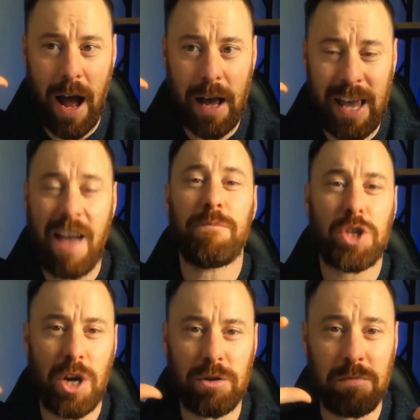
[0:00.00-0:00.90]
gave
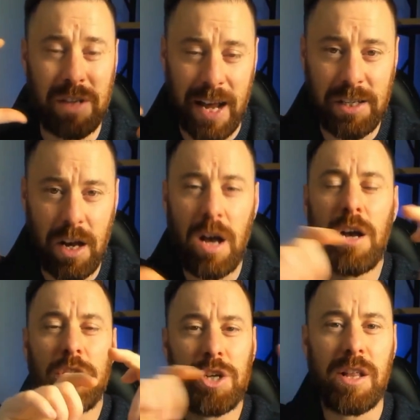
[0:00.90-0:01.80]
Michelle some data.
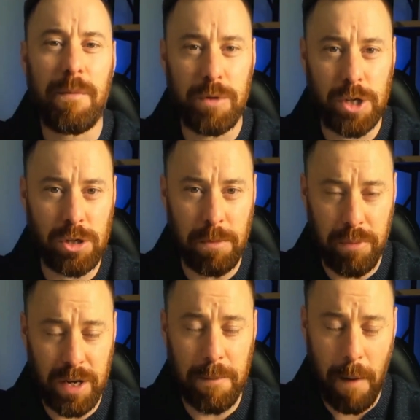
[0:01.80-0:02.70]
She then produced
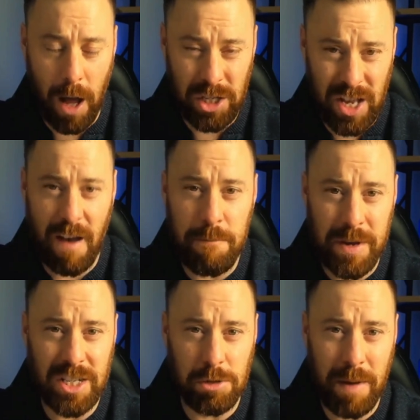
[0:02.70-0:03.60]
a set of
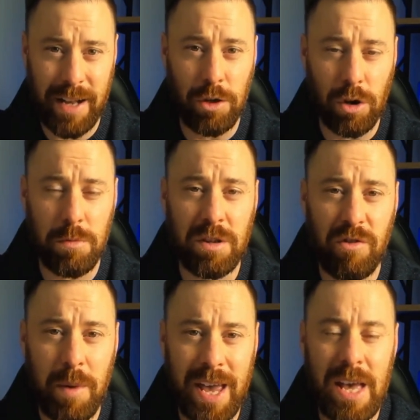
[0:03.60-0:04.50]
business planning documents for
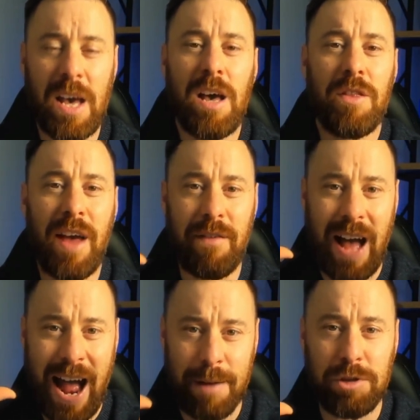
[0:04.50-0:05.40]
me. They have
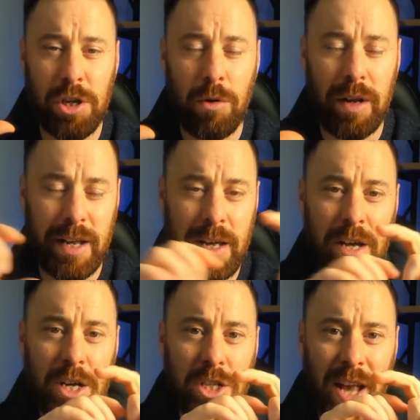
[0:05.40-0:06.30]
absolutely
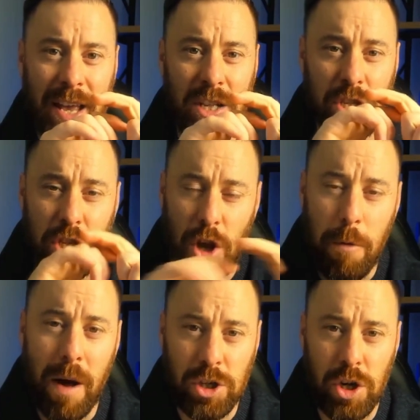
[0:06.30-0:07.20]
taken so
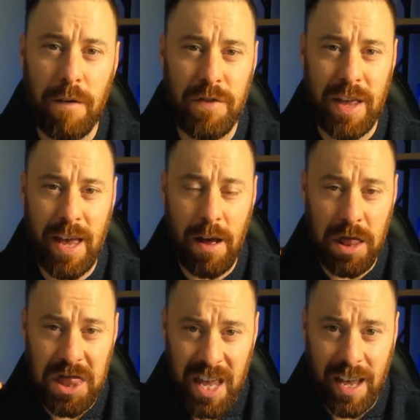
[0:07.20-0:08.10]
much of the
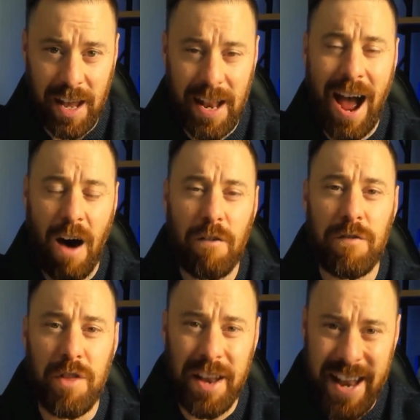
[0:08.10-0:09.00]
thinking out
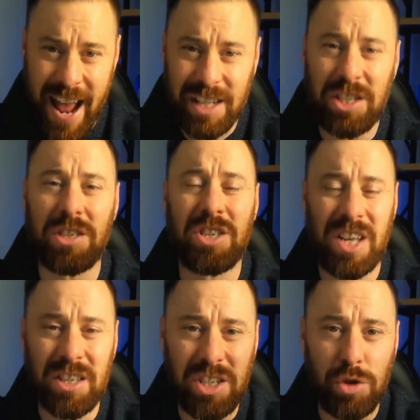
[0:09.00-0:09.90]
of the next
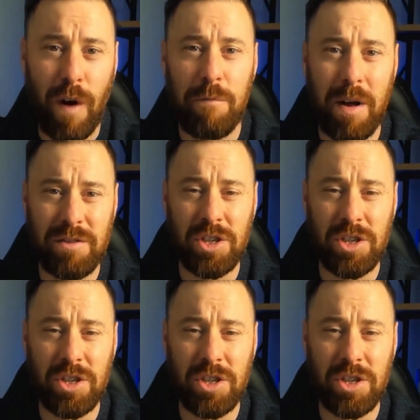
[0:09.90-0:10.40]
6 to 12 months